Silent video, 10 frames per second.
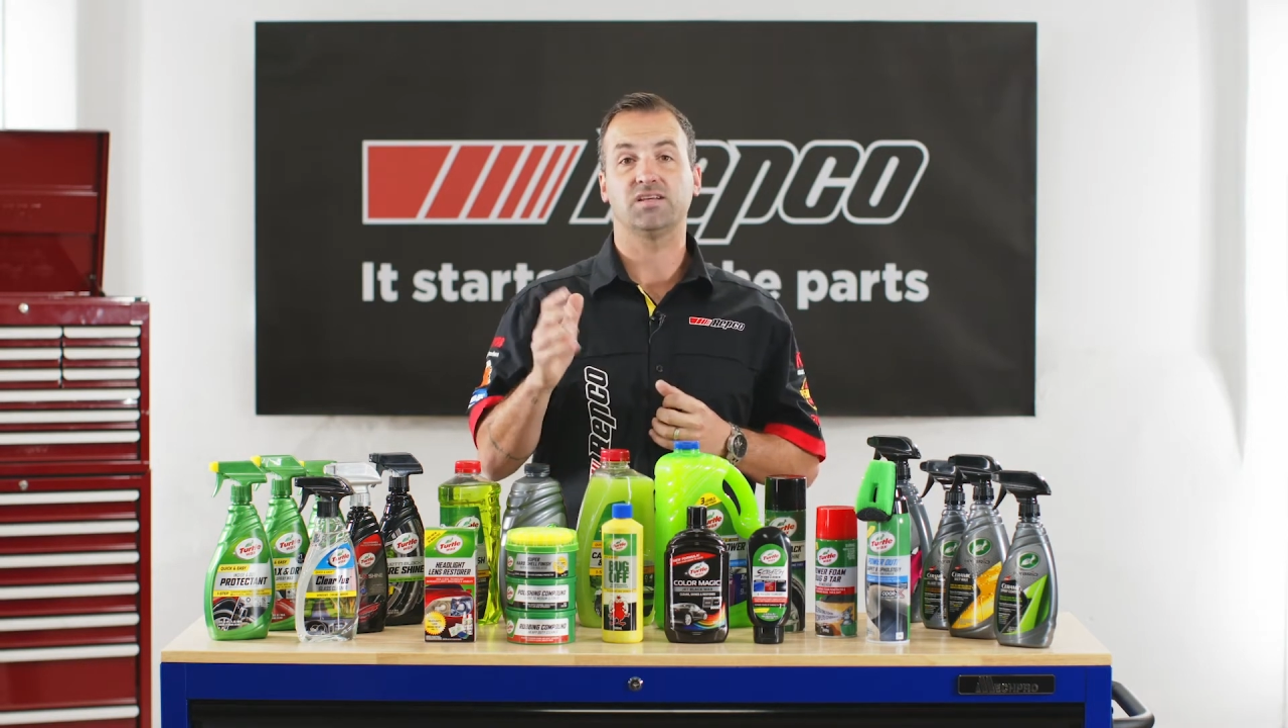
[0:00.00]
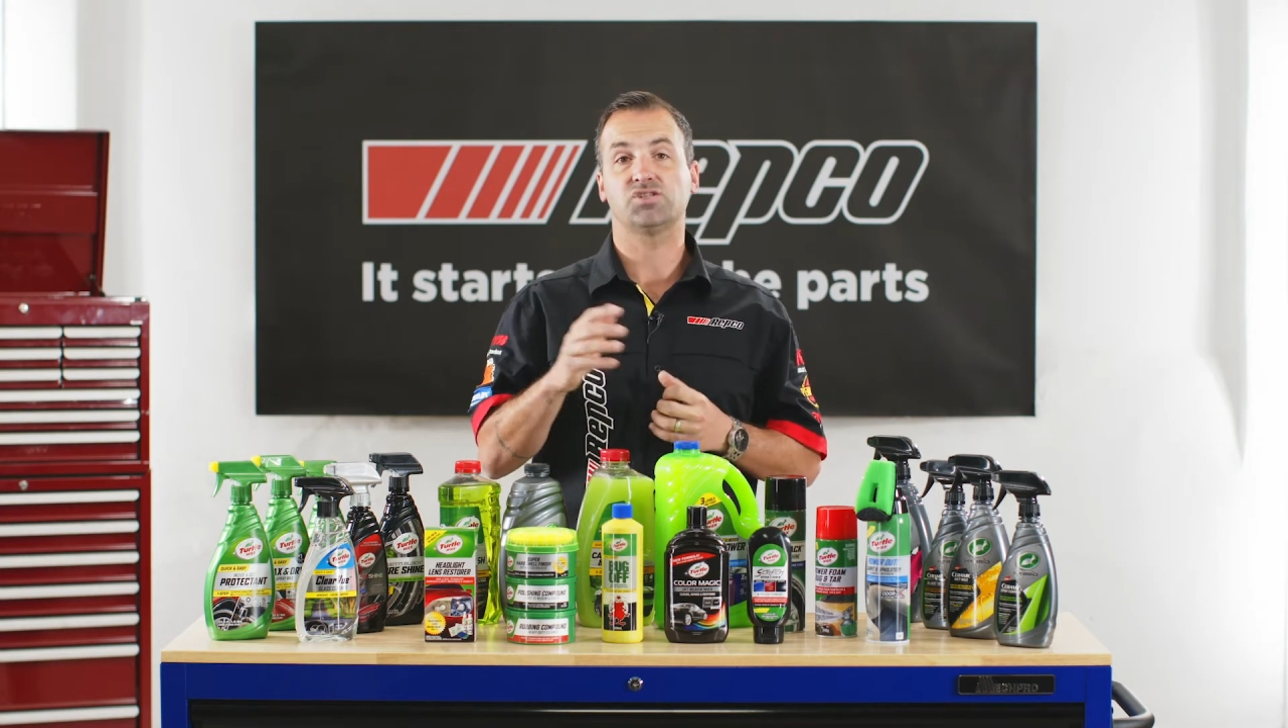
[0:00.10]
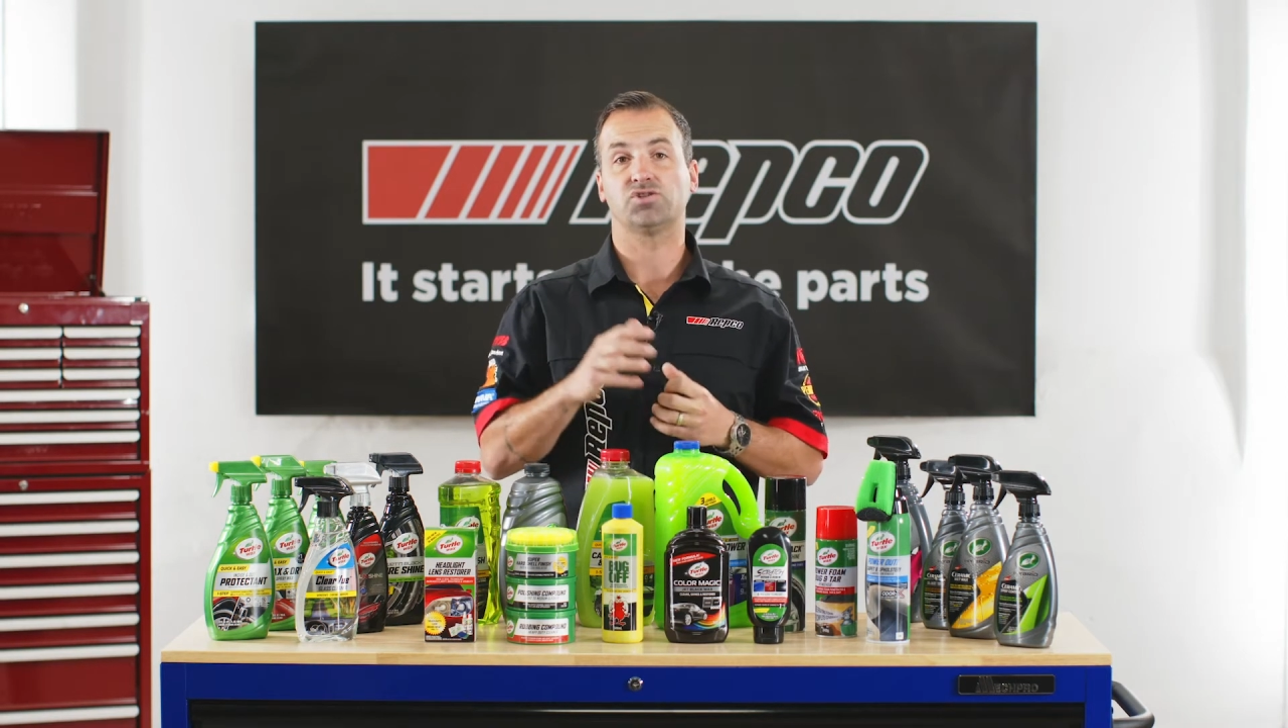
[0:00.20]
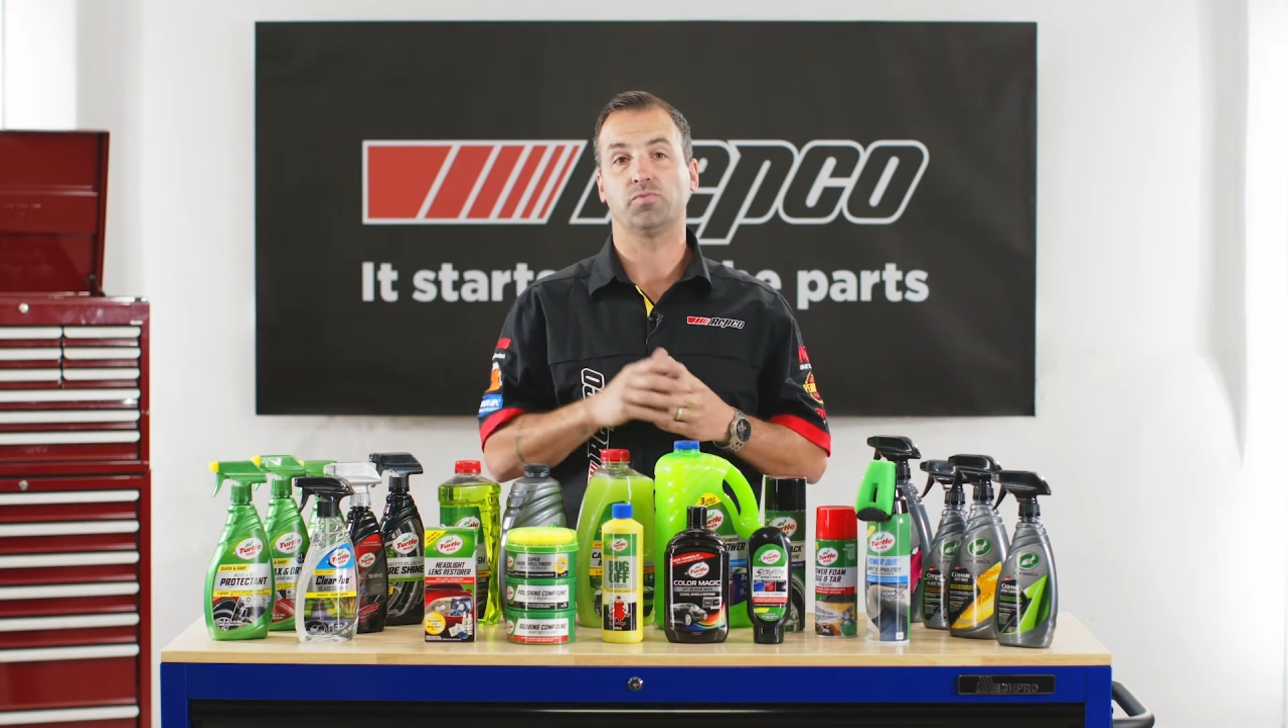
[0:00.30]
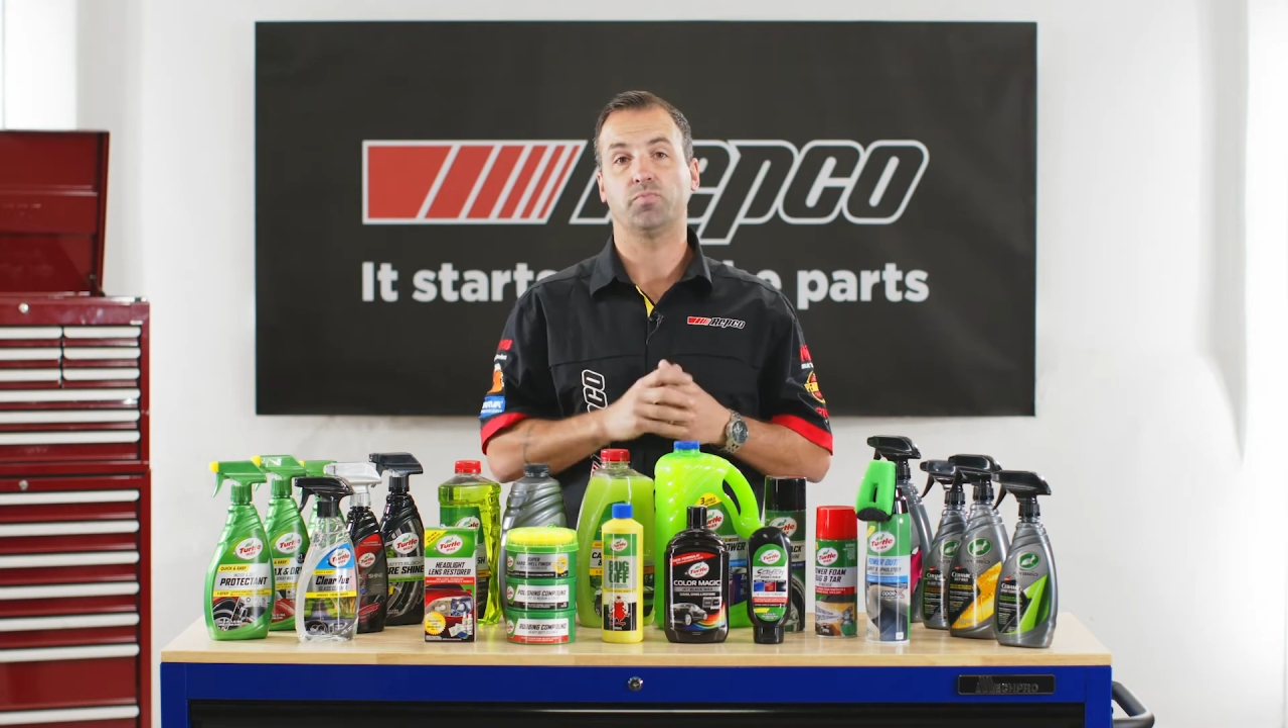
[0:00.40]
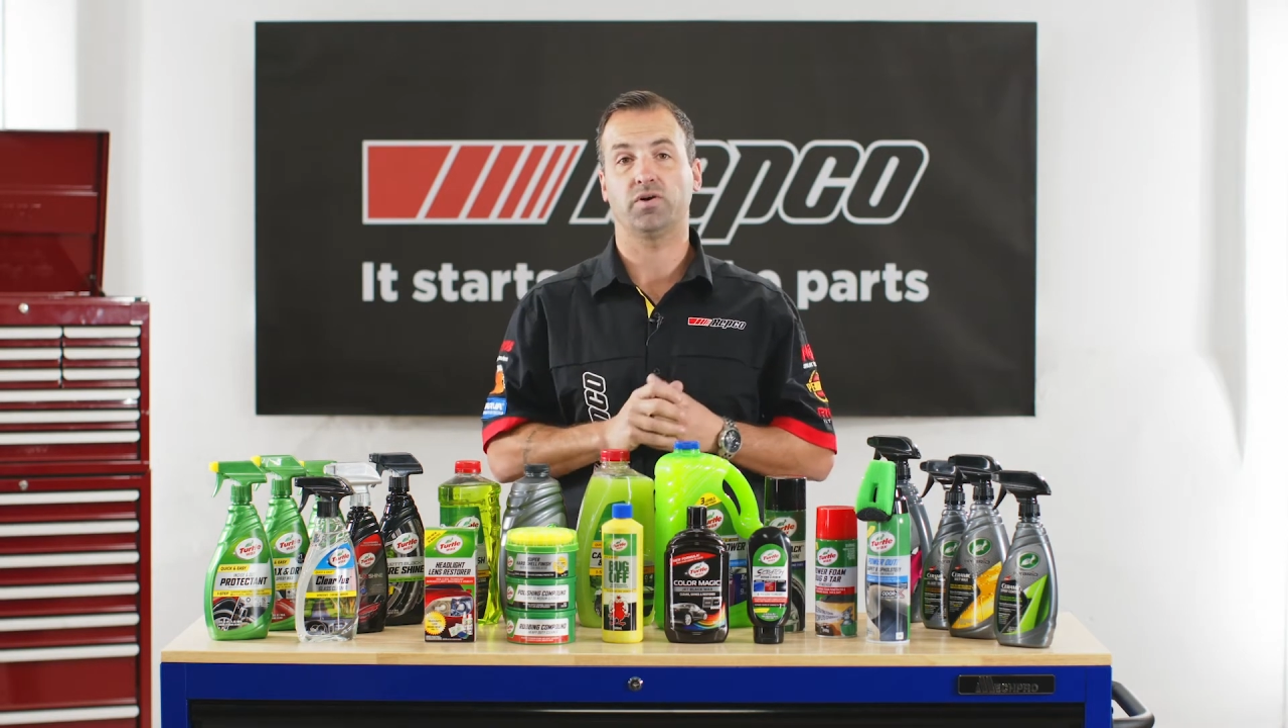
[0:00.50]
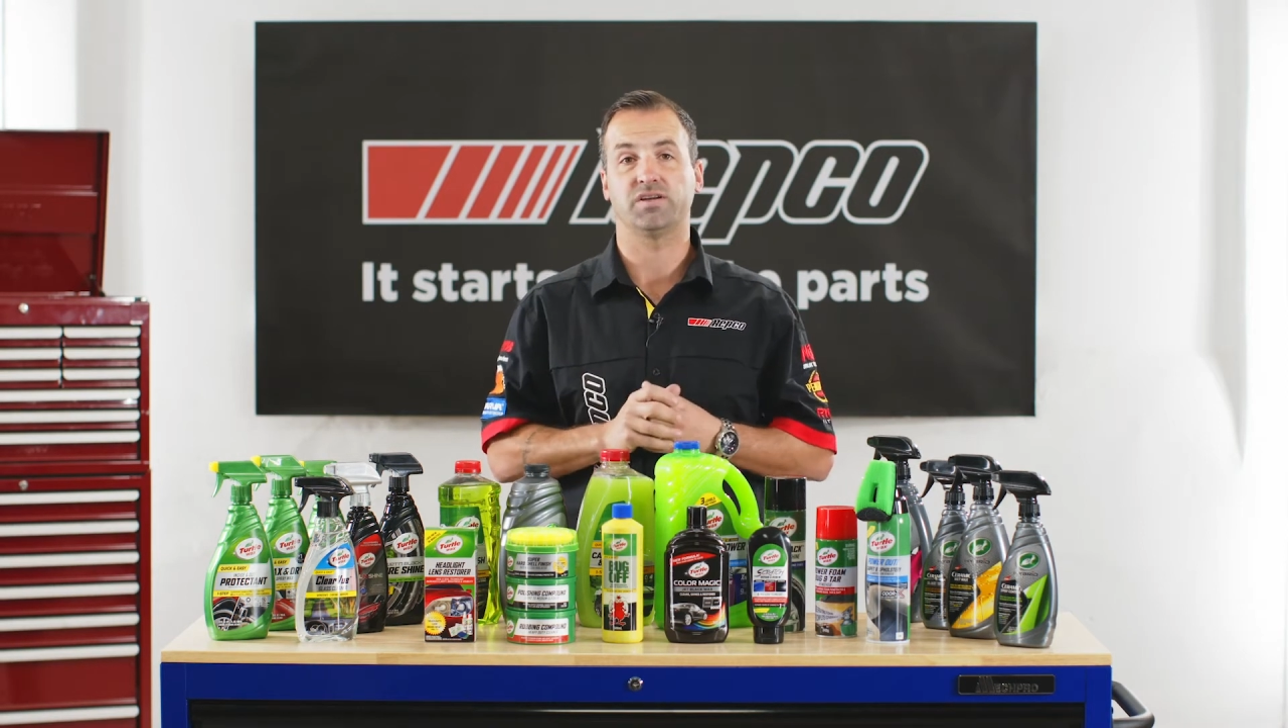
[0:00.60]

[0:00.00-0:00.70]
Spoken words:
super